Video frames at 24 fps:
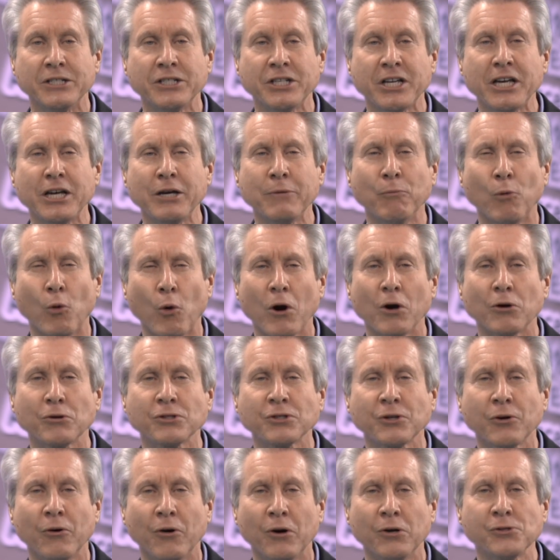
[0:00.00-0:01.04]
Team
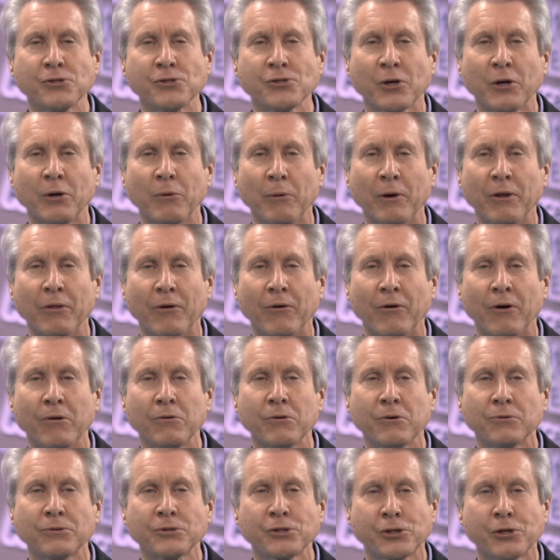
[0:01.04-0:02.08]
worked closely with a
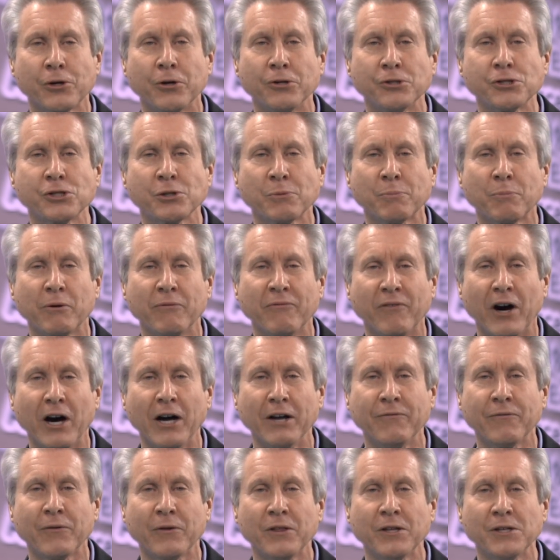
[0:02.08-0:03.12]
local church to
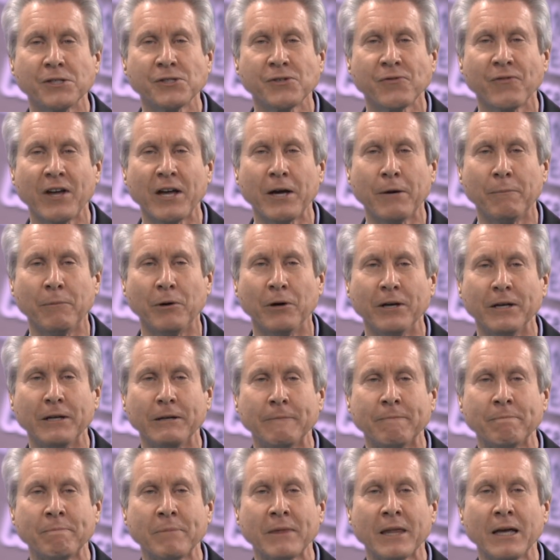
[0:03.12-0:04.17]
provide for this family.
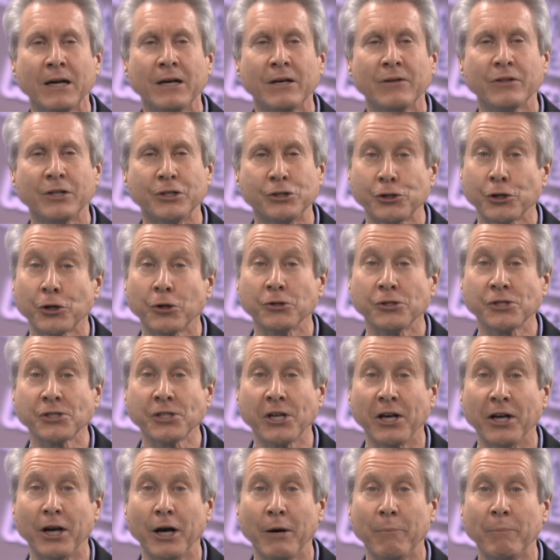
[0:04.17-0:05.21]
The church
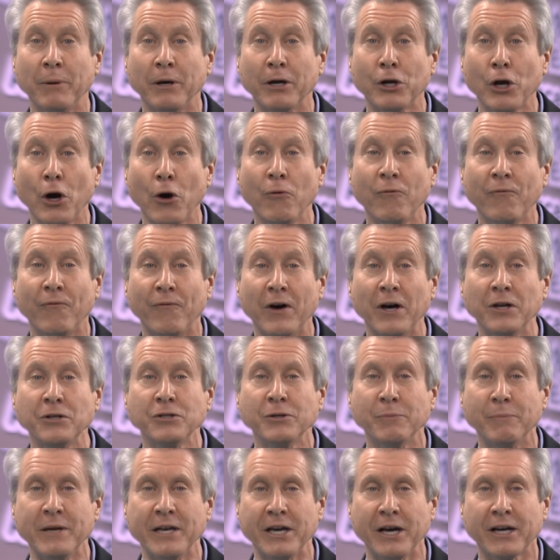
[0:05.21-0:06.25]
set up a
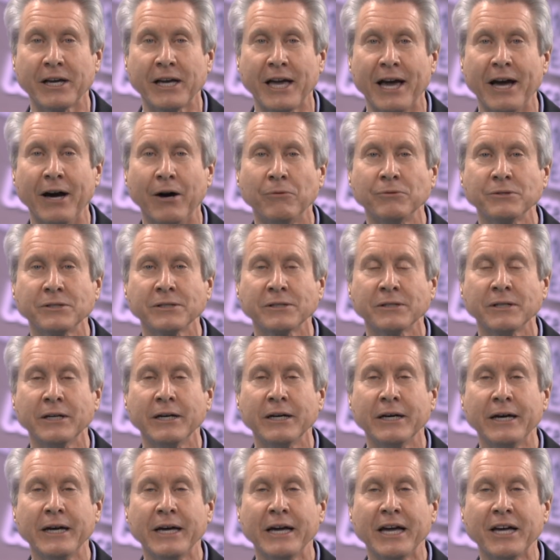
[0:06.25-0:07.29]
GoFundMe account,
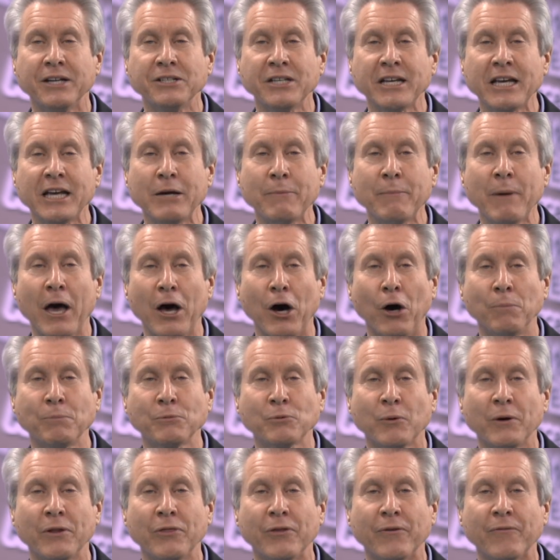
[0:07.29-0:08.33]
and Team
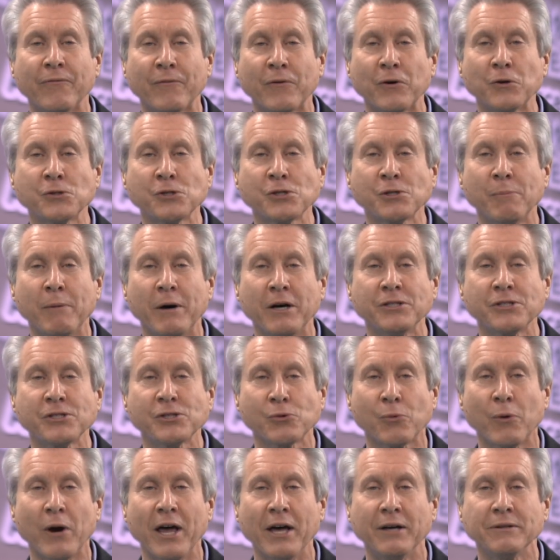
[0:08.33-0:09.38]
helped with the first
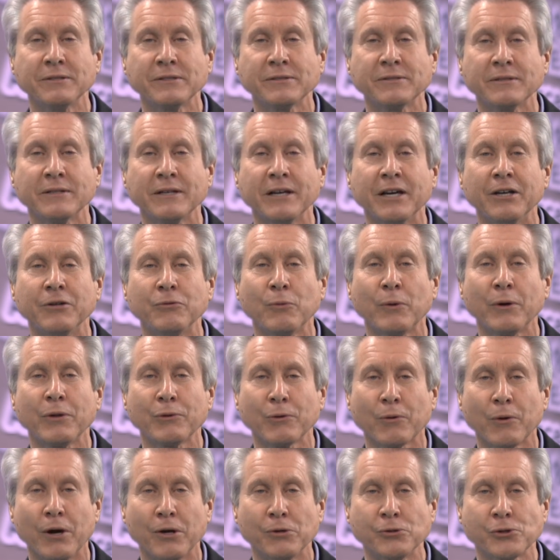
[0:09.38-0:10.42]
month's rent and
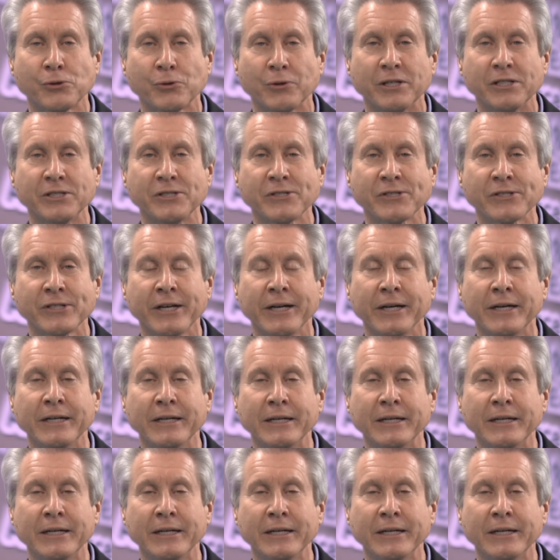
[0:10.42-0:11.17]
with groceries.